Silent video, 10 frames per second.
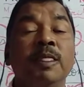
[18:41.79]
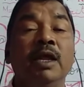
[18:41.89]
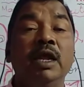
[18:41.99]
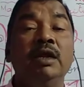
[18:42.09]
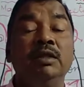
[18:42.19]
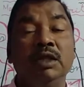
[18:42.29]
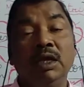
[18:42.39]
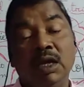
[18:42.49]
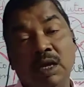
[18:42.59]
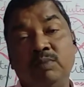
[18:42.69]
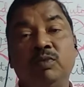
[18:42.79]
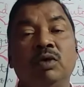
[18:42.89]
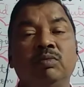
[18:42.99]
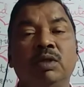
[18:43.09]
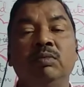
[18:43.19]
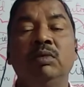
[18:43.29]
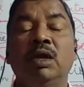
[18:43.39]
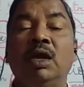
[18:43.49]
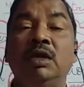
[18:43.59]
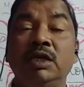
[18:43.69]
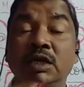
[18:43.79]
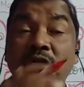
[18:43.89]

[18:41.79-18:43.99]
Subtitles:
and they absorb them, and it